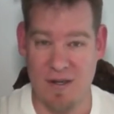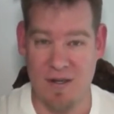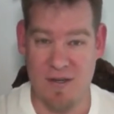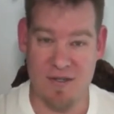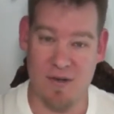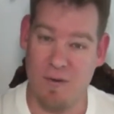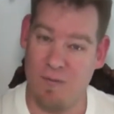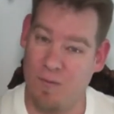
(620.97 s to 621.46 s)

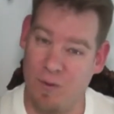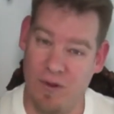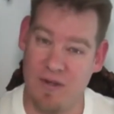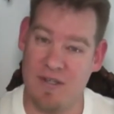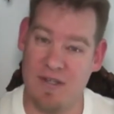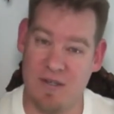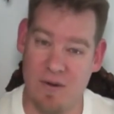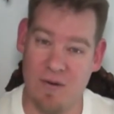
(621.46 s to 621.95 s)
So
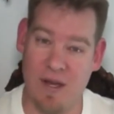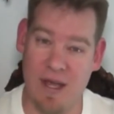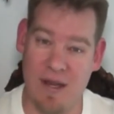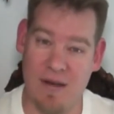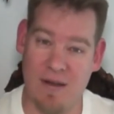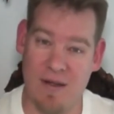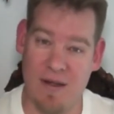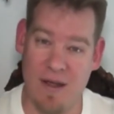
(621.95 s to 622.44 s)
willing to
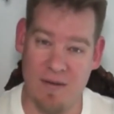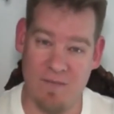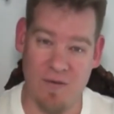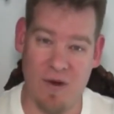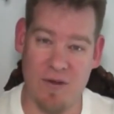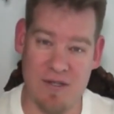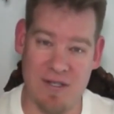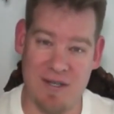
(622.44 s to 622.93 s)
donate and
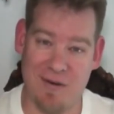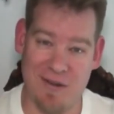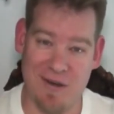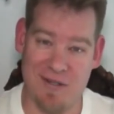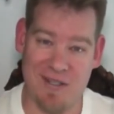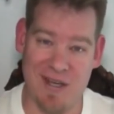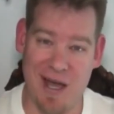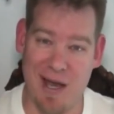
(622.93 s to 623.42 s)
volunteer
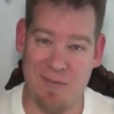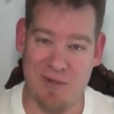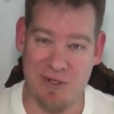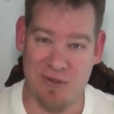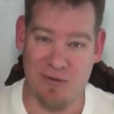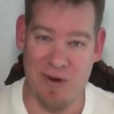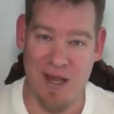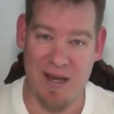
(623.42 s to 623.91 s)
their time to
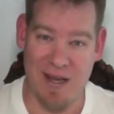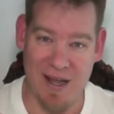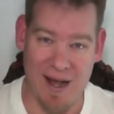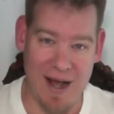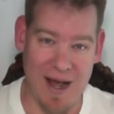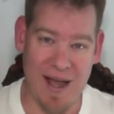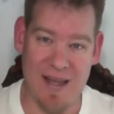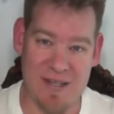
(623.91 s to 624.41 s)
creating
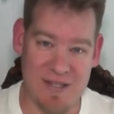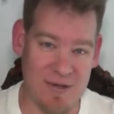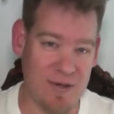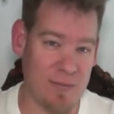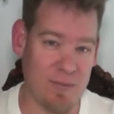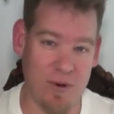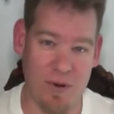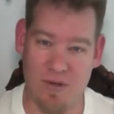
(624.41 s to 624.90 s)
highest good
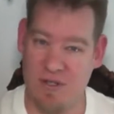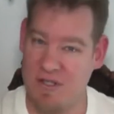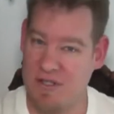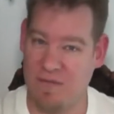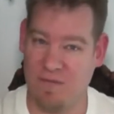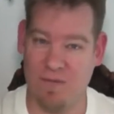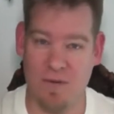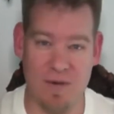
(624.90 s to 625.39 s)
approaches
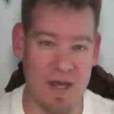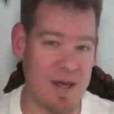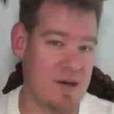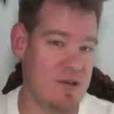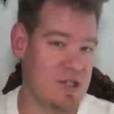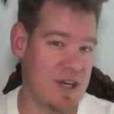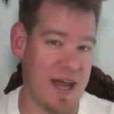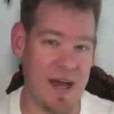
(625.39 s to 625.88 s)
to food,
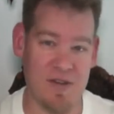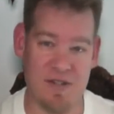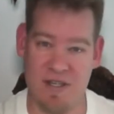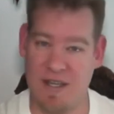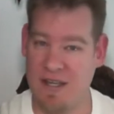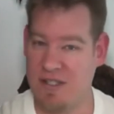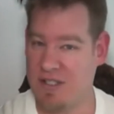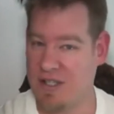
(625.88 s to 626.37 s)
energy,
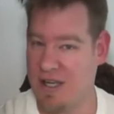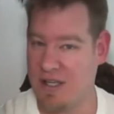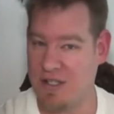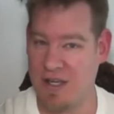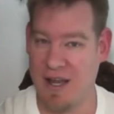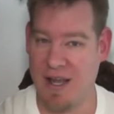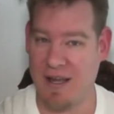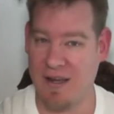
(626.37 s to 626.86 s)
housing,
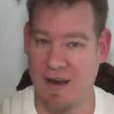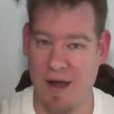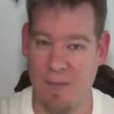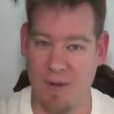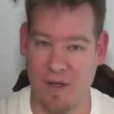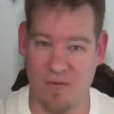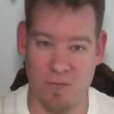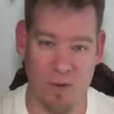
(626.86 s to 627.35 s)
education,
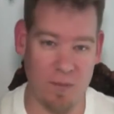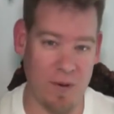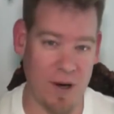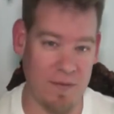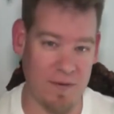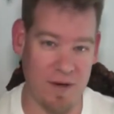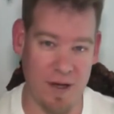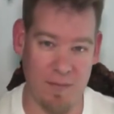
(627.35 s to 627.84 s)
economics,
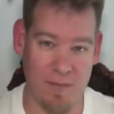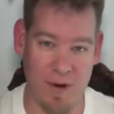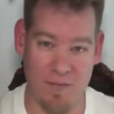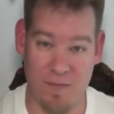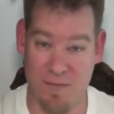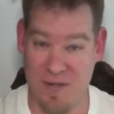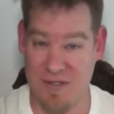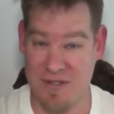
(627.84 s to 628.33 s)
for-profit,
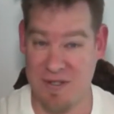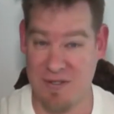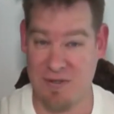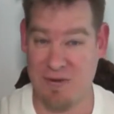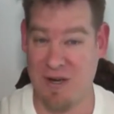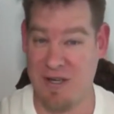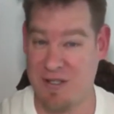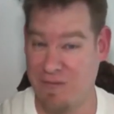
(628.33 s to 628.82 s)
nonprofit business
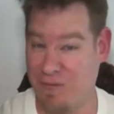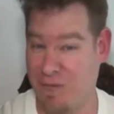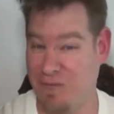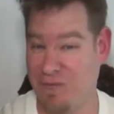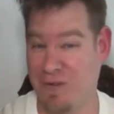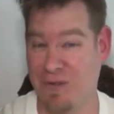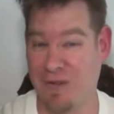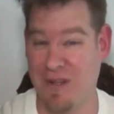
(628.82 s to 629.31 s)
creation,
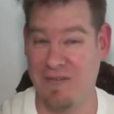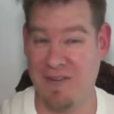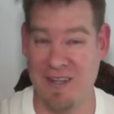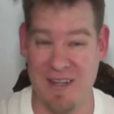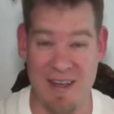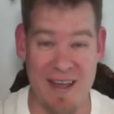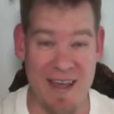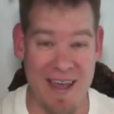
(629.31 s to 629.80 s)
fulfilled living,
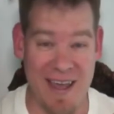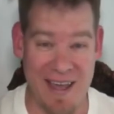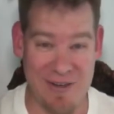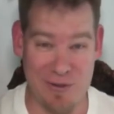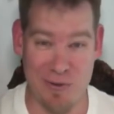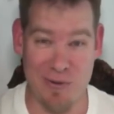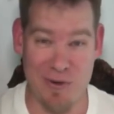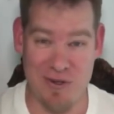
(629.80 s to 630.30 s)
and
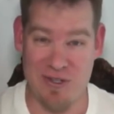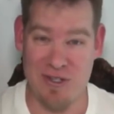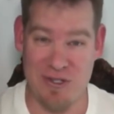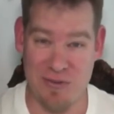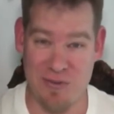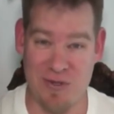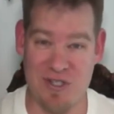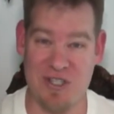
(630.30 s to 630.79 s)
truer
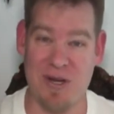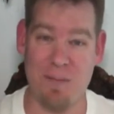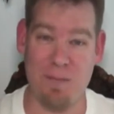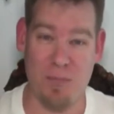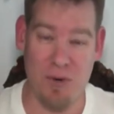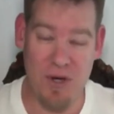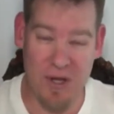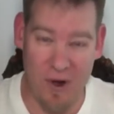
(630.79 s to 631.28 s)

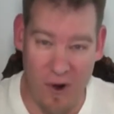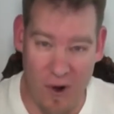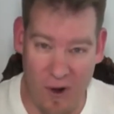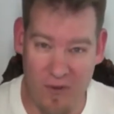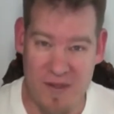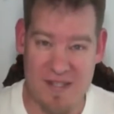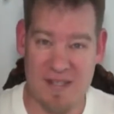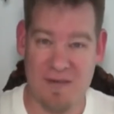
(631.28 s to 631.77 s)
stewardship, putting
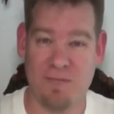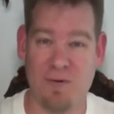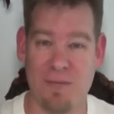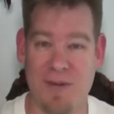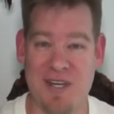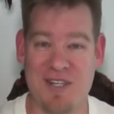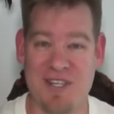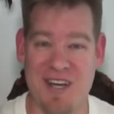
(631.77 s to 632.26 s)
all this
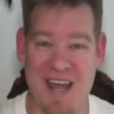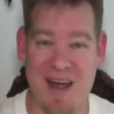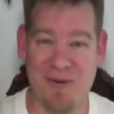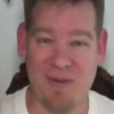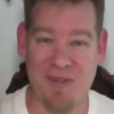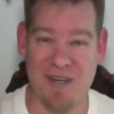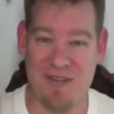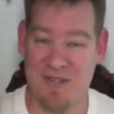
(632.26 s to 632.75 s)
information
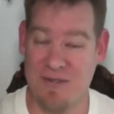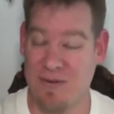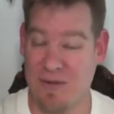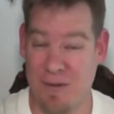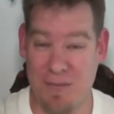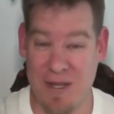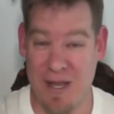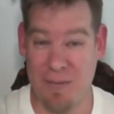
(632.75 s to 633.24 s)
out there so it
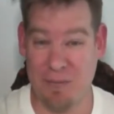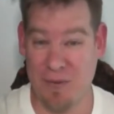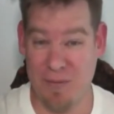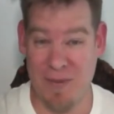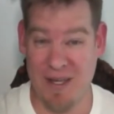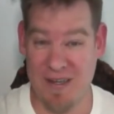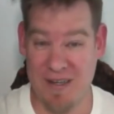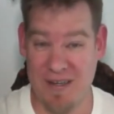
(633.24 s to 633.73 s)
can be
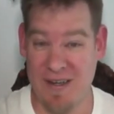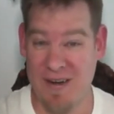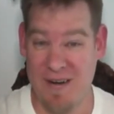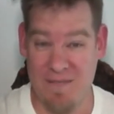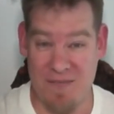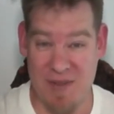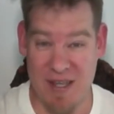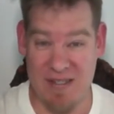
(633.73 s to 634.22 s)
implemented
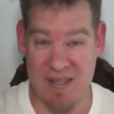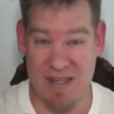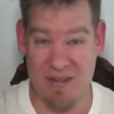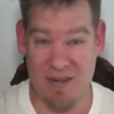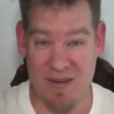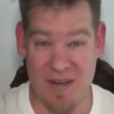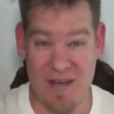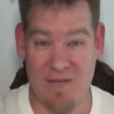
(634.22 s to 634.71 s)
as
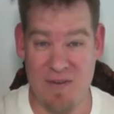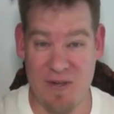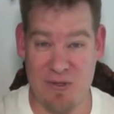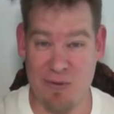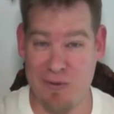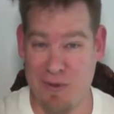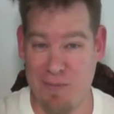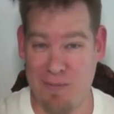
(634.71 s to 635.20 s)
either
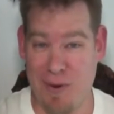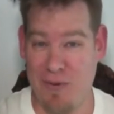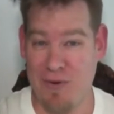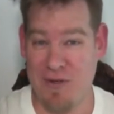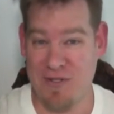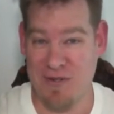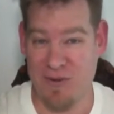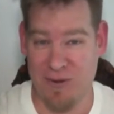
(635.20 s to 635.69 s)
individual
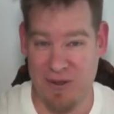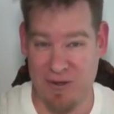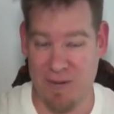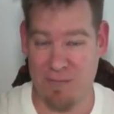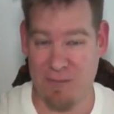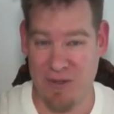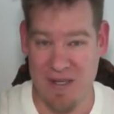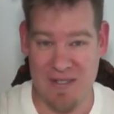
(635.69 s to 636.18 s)
components or the
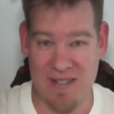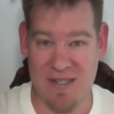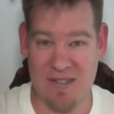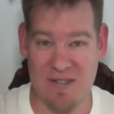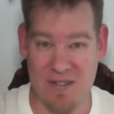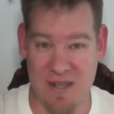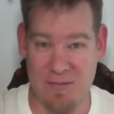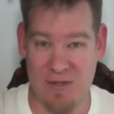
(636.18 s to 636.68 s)
complete
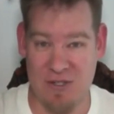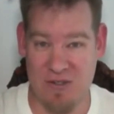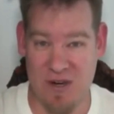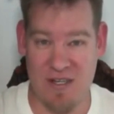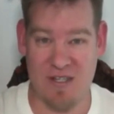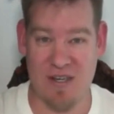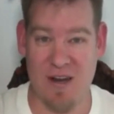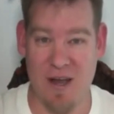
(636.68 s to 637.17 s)
teacher
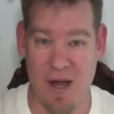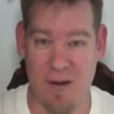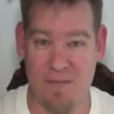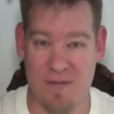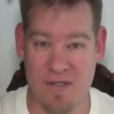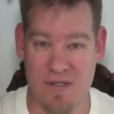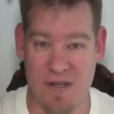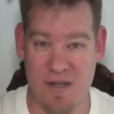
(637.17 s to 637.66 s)
demonstration
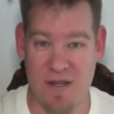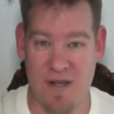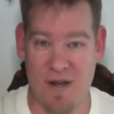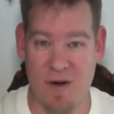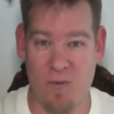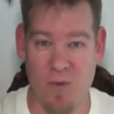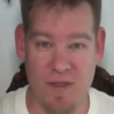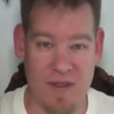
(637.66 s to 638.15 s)
hubs,
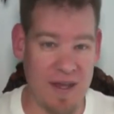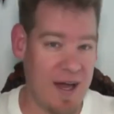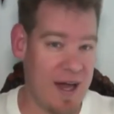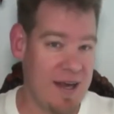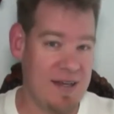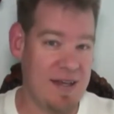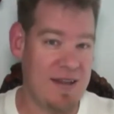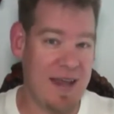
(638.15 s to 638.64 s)
with the
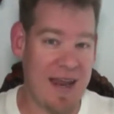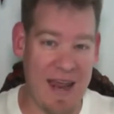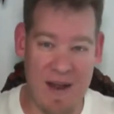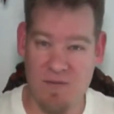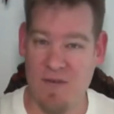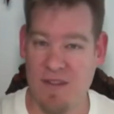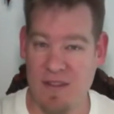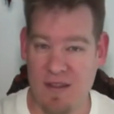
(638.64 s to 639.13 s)
idea that
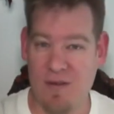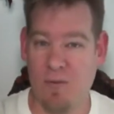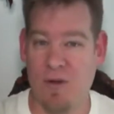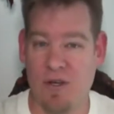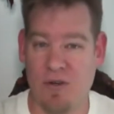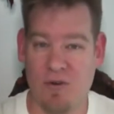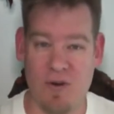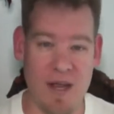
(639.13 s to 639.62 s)
everything that
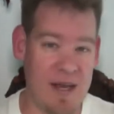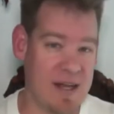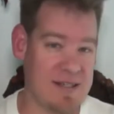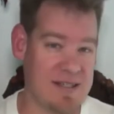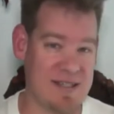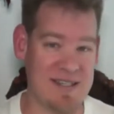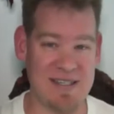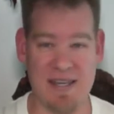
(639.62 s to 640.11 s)
we create
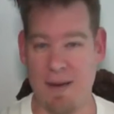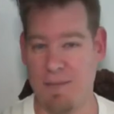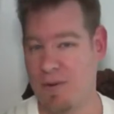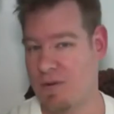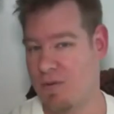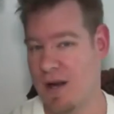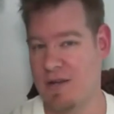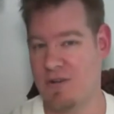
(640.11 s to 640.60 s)
is a step
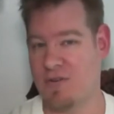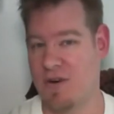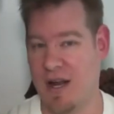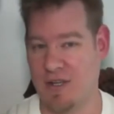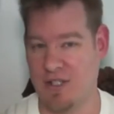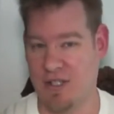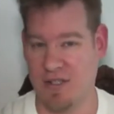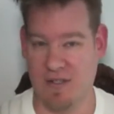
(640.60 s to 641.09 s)
in the right
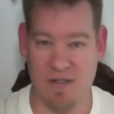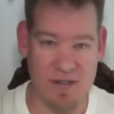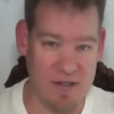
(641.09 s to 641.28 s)
direction.